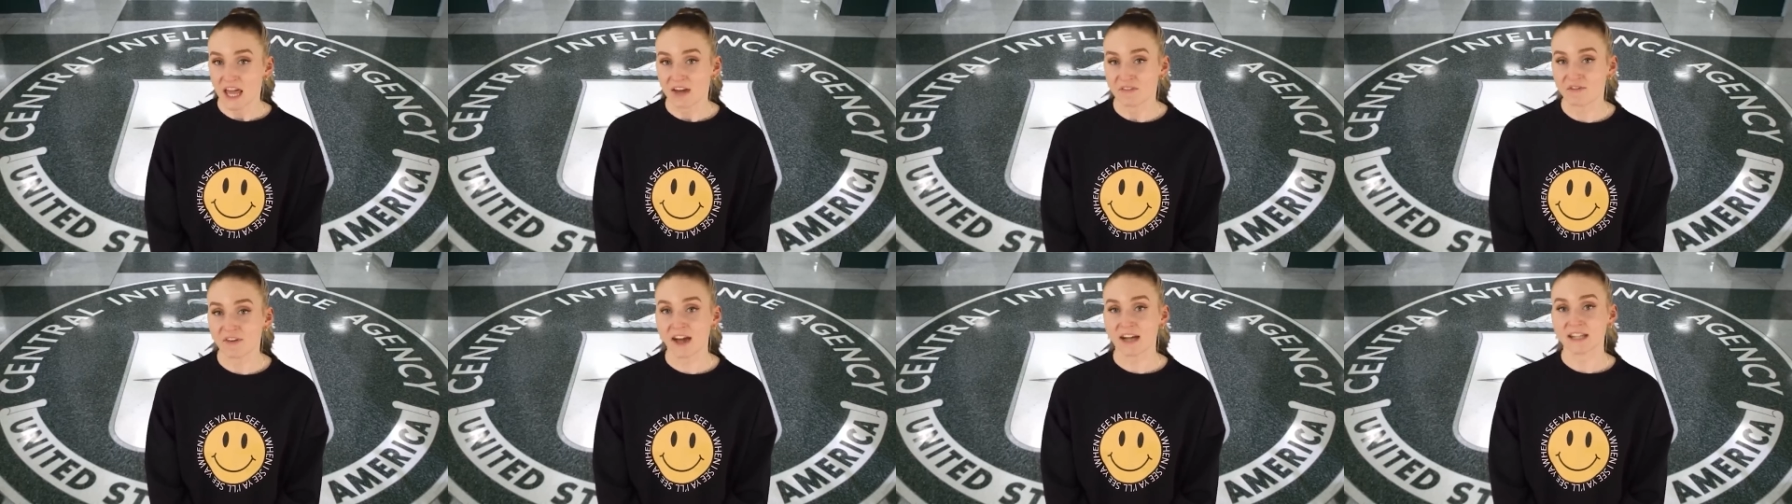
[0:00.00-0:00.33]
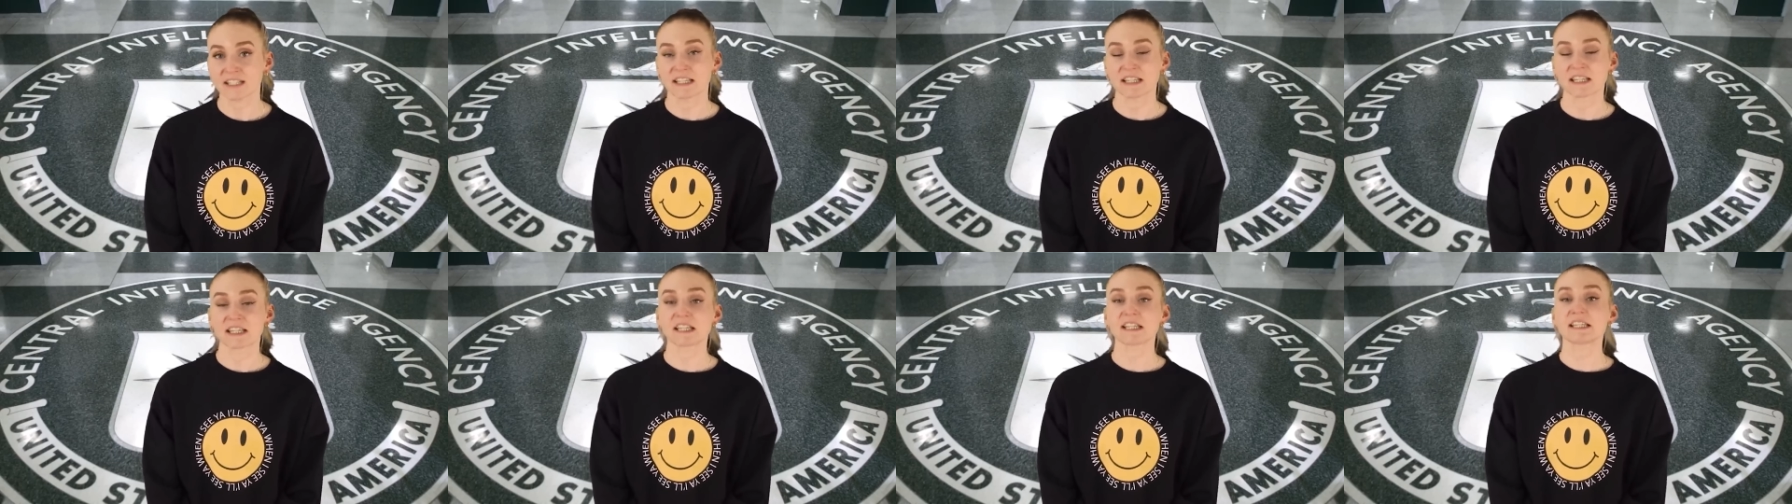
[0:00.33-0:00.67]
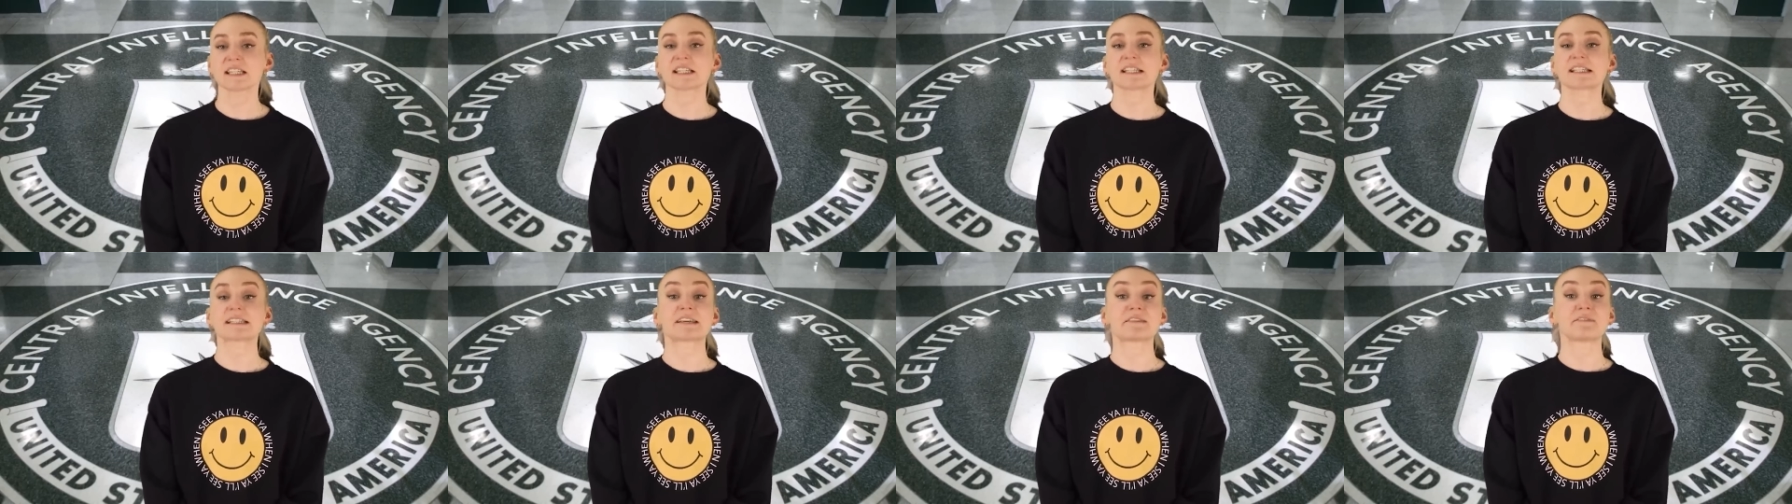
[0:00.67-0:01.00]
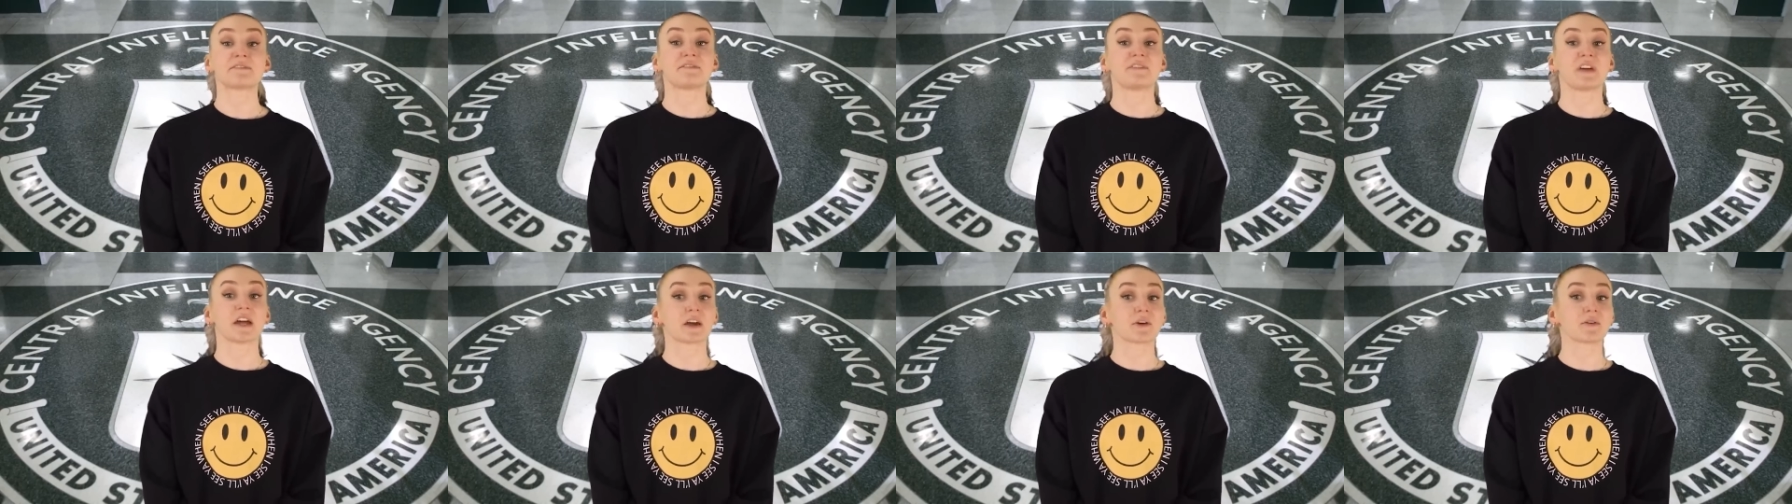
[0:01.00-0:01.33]
In fact, this is a
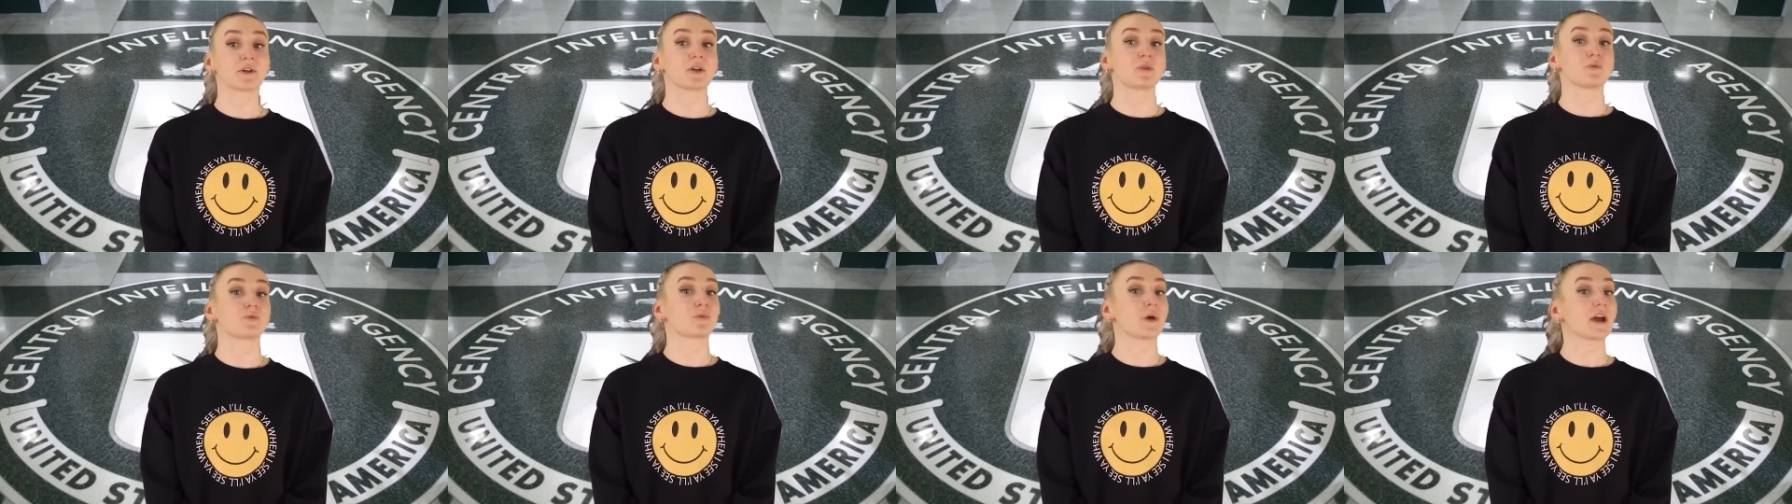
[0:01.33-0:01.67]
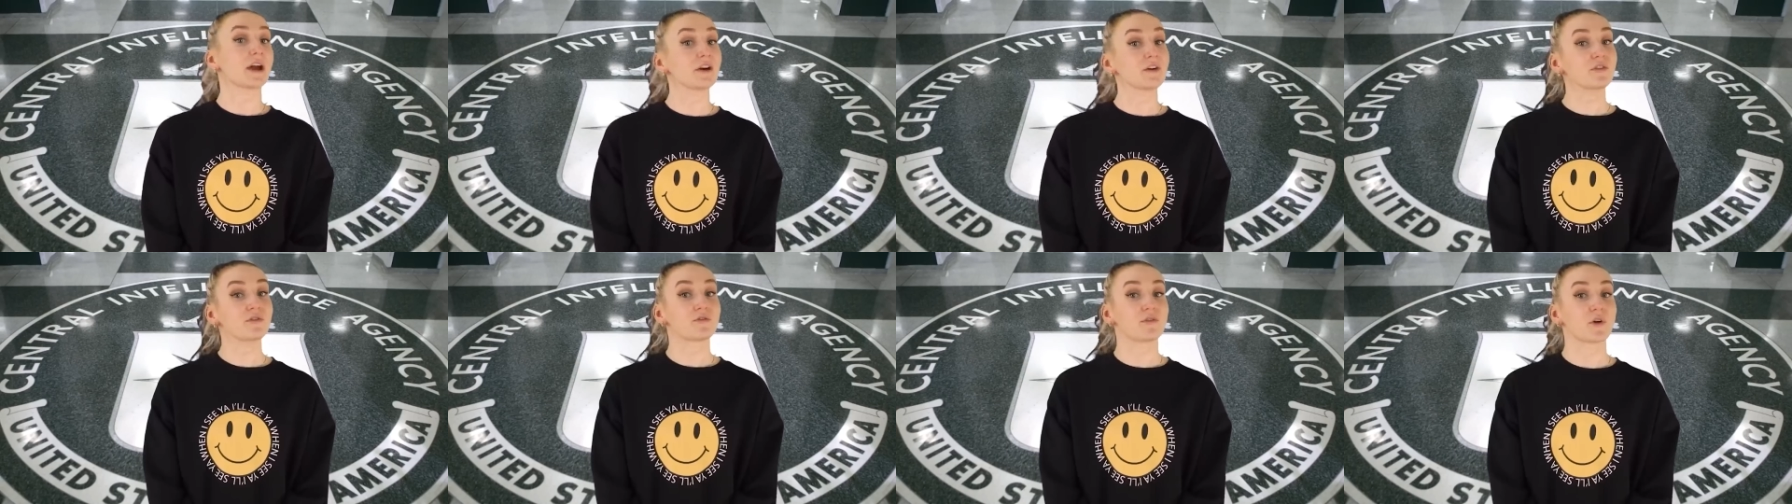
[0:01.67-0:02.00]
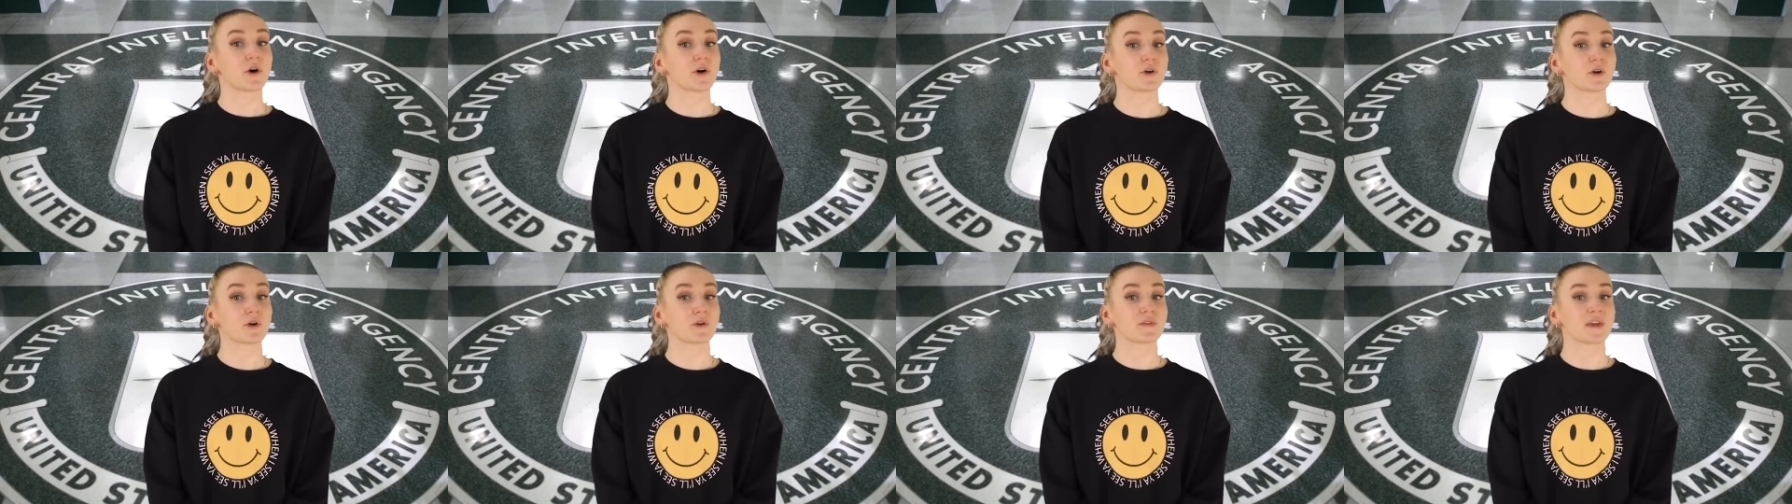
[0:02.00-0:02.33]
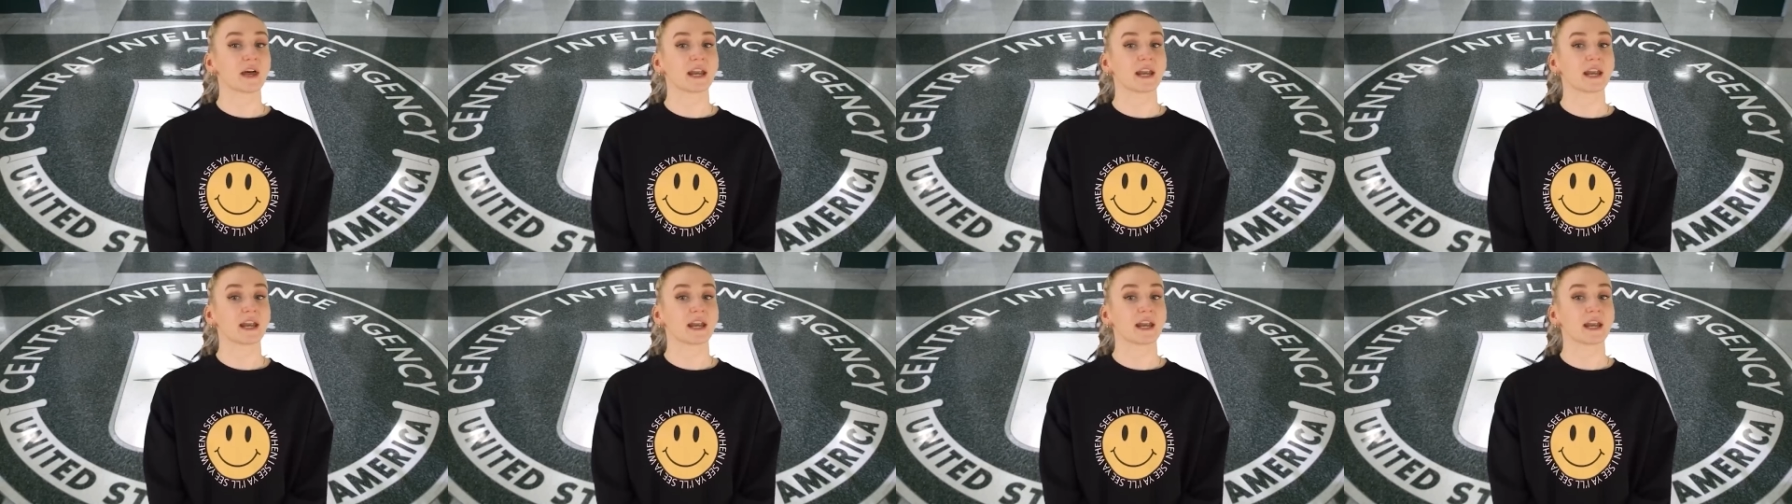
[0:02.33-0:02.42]
very rare photo